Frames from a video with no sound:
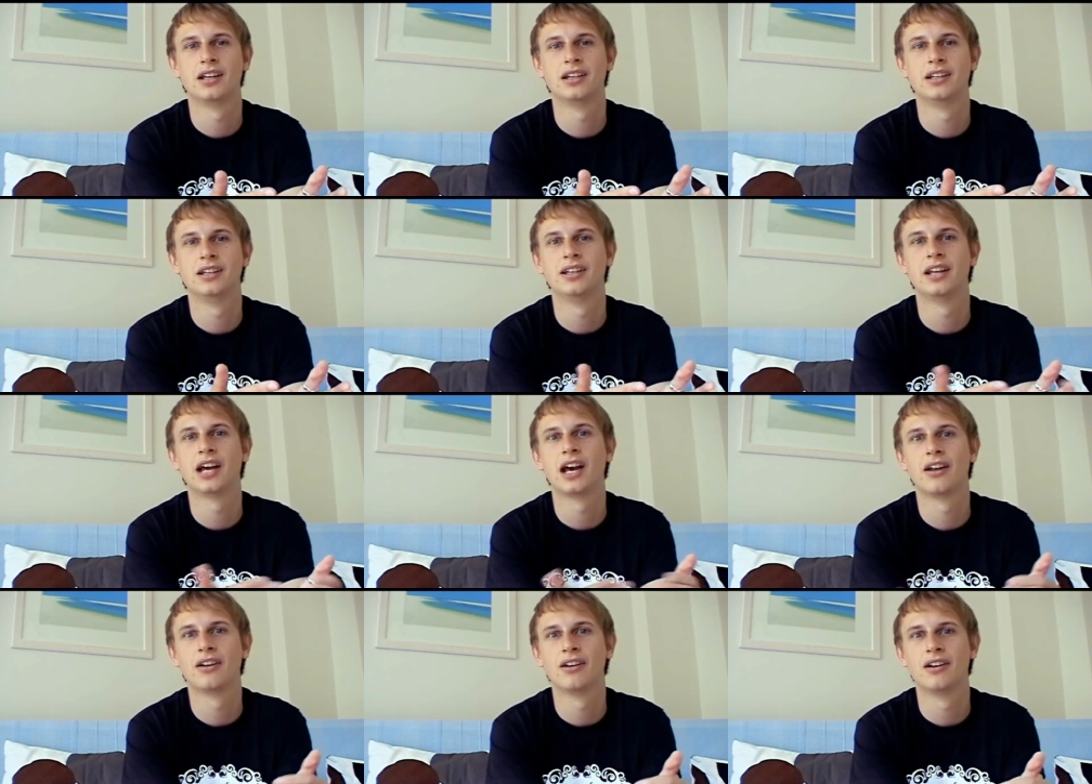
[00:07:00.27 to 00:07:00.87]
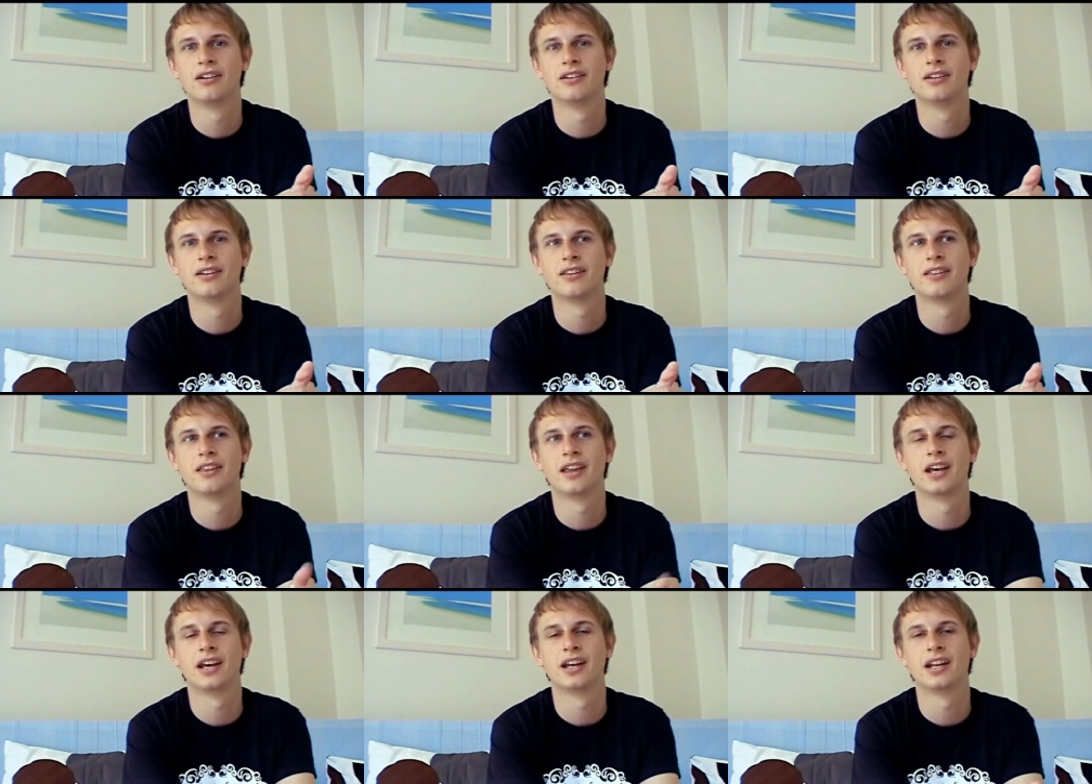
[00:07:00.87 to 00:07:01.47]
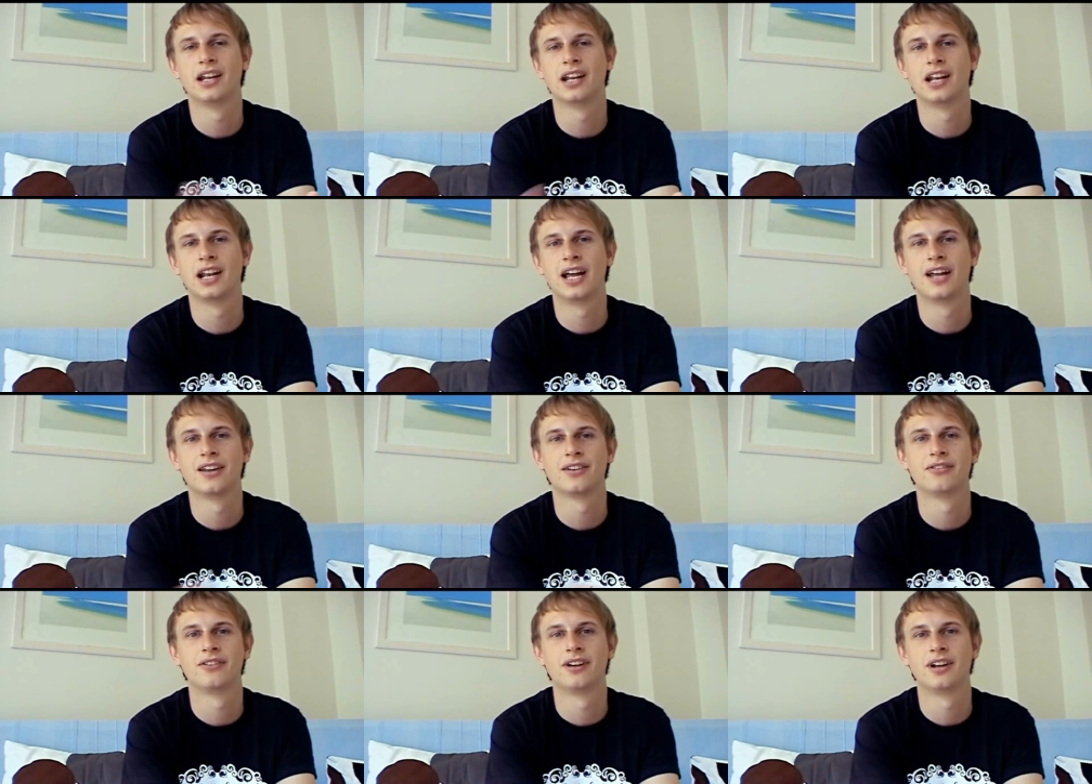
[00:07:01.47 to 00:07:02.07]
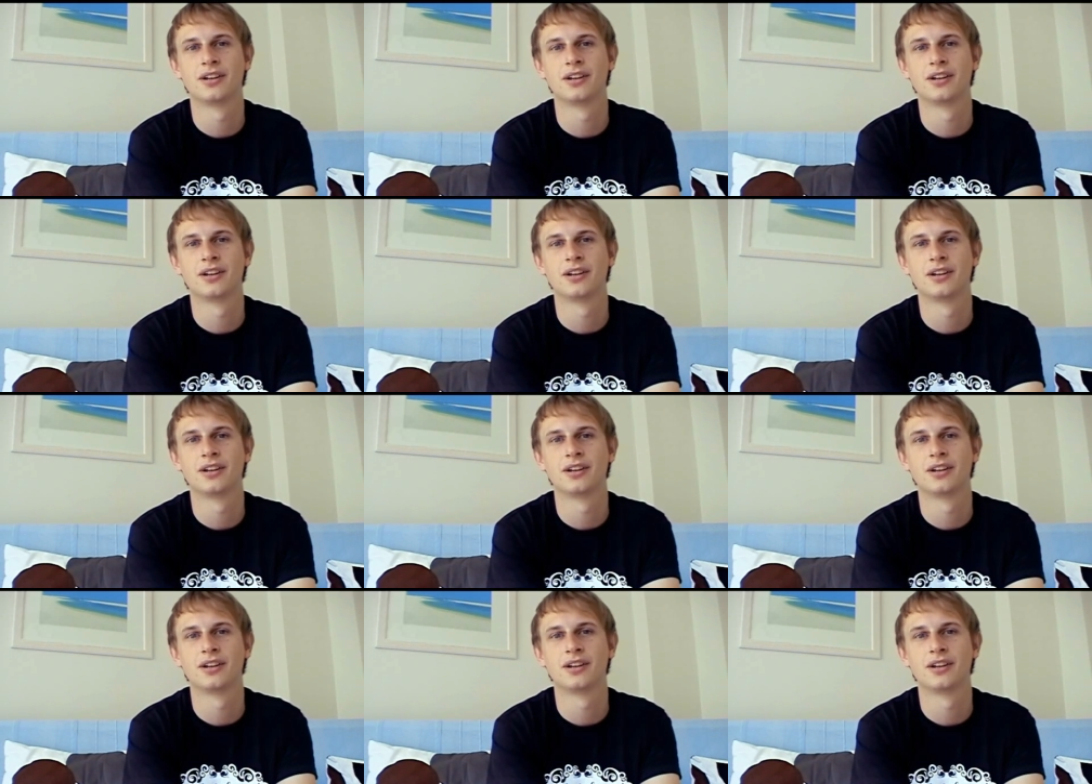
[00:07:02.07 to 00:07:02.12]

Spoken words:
you download the thing and it lasts for